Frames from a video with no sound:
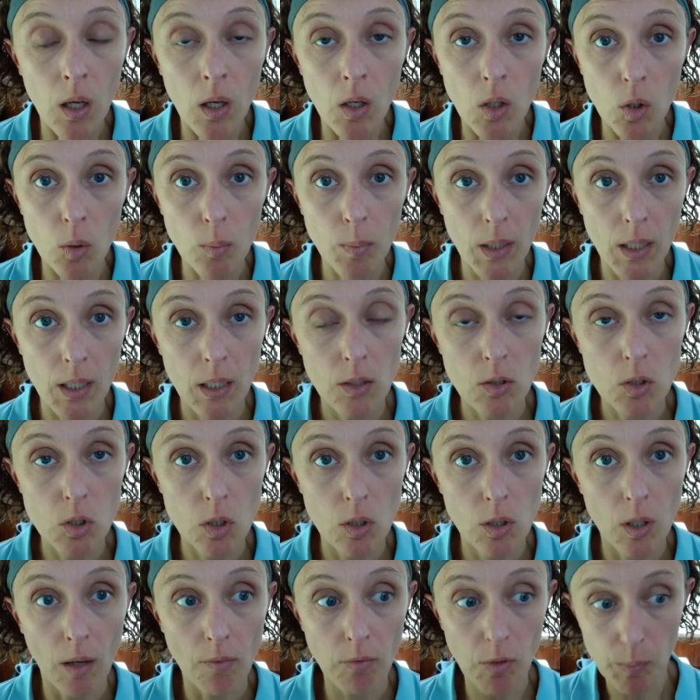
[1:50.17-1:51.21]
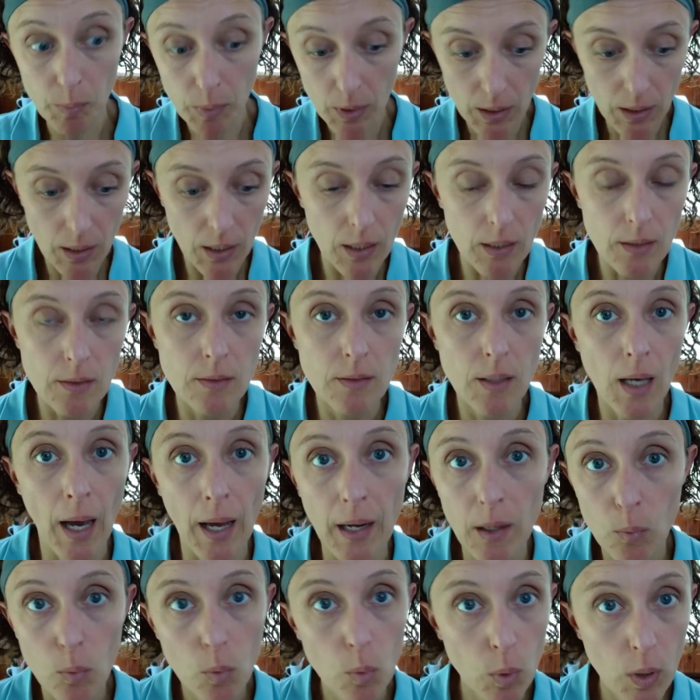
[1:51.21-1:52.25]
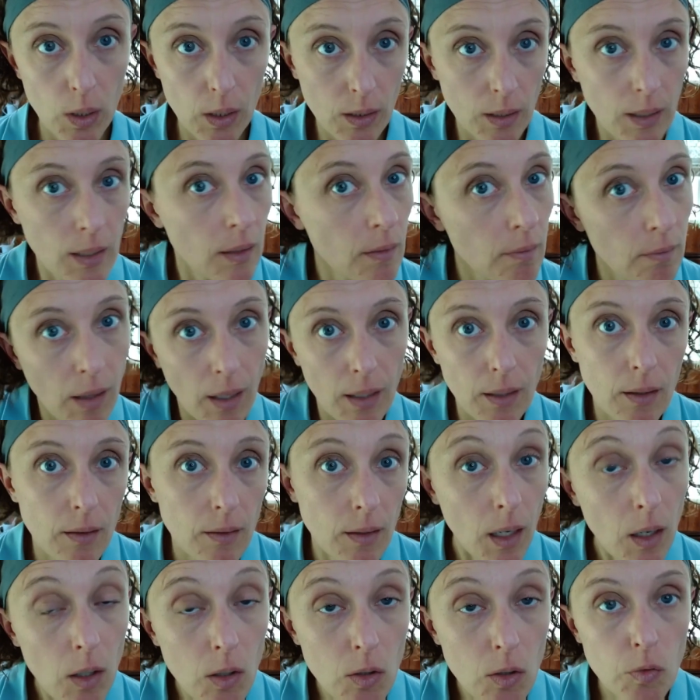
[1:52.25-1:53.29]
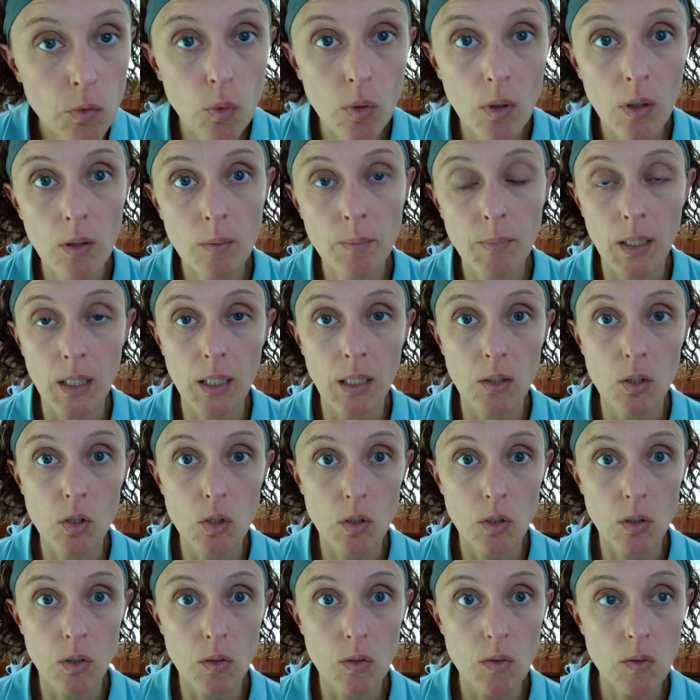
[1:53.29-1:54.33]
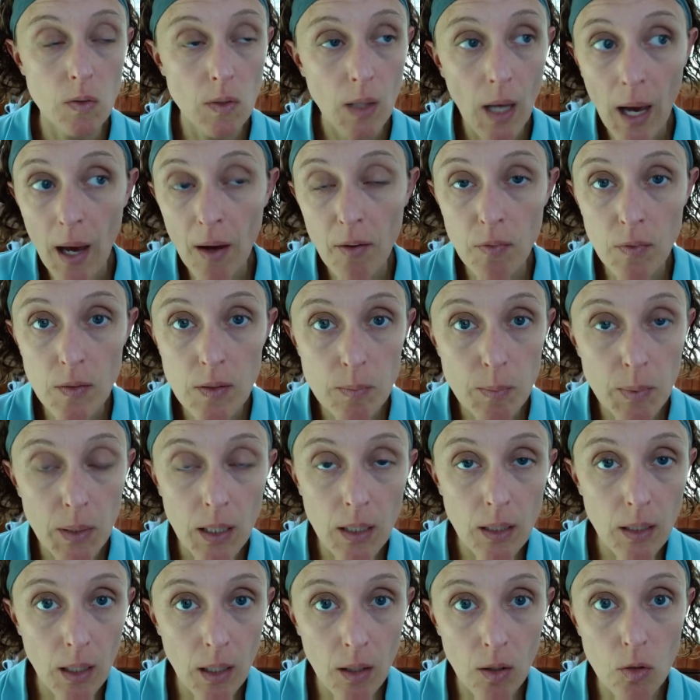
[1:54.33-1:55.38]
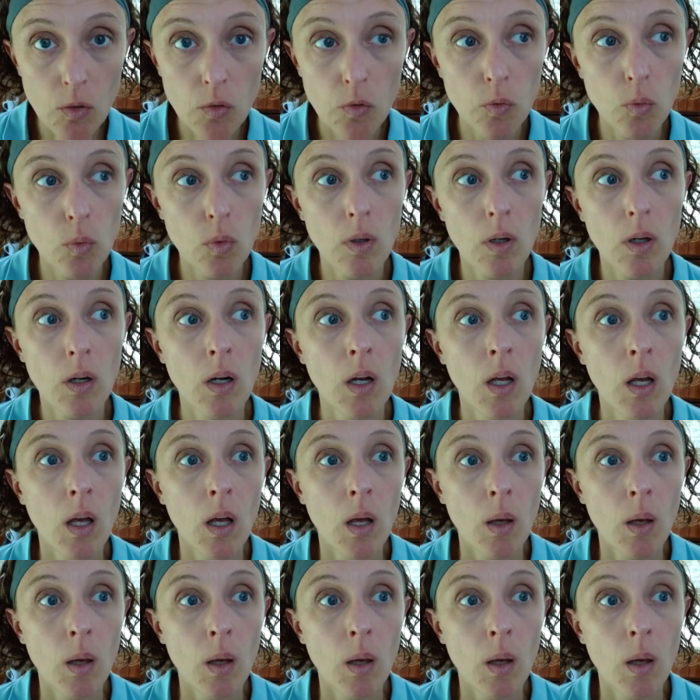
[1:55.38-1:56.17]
You're making sure everybody is adequately cared for, making sure your staff is being cared for,